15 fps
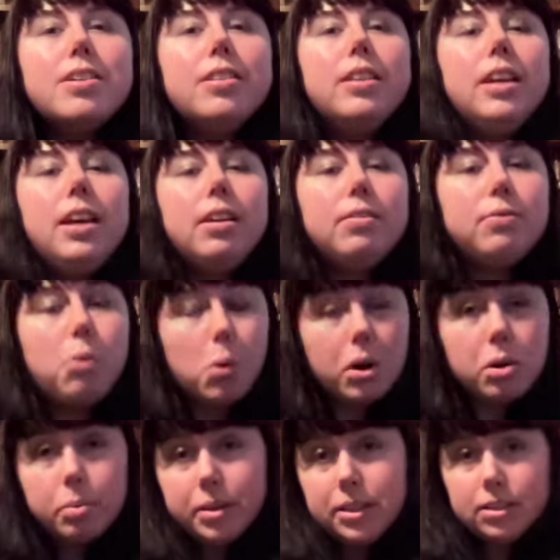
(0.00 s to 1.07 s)
the four
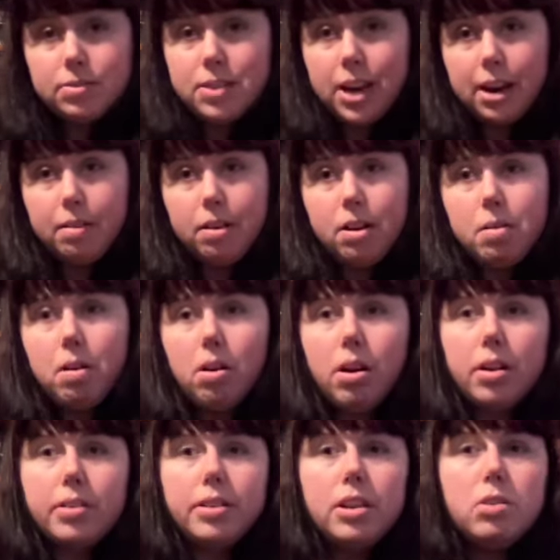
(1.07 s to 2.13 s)
queens of tarot
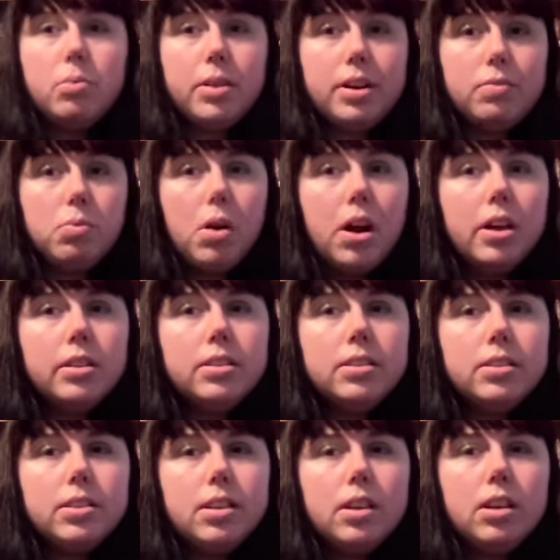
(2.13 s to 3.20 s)
are the Queen of
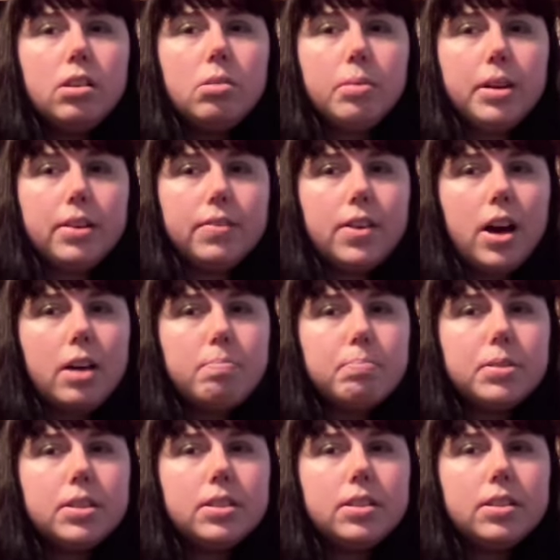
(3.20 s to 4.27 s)
Wands, the Queen of
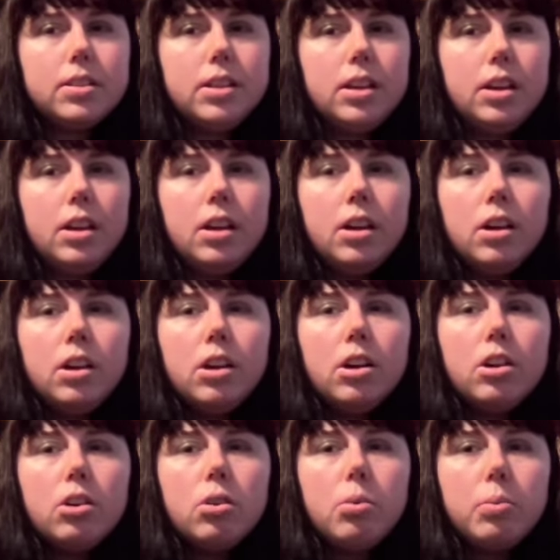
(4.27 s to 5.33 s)
Cups, the
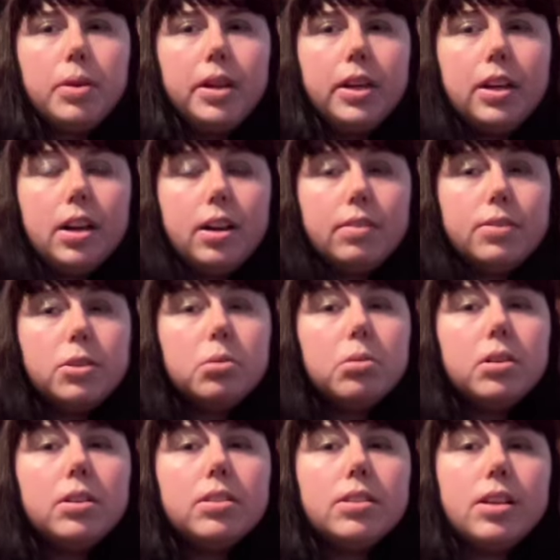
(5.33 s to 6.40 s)
Queen of
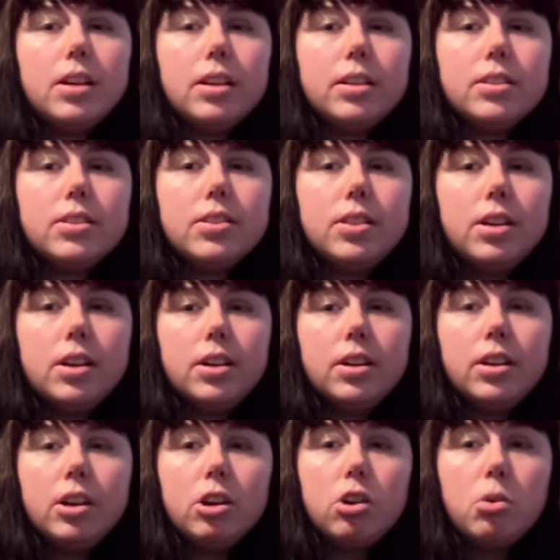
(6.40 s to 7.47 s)
Swords, and
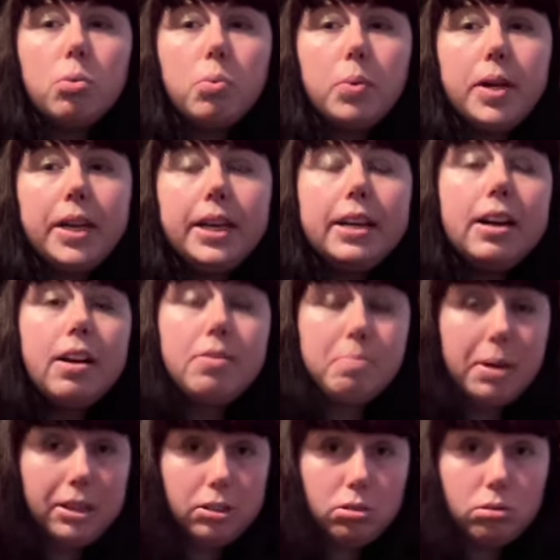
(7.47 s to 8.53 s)
the Queen of
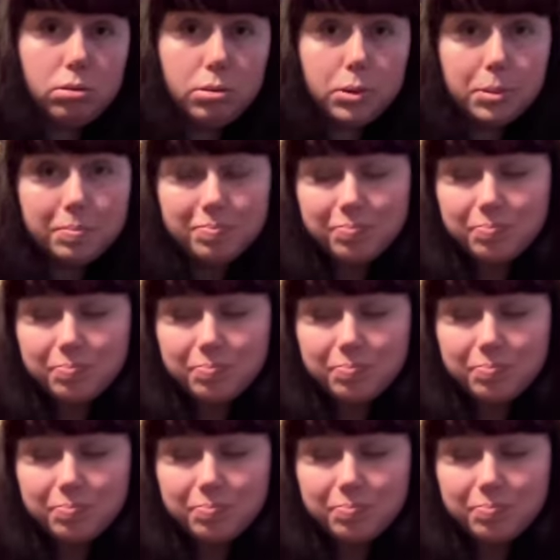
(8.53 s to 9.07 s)
Pentacles.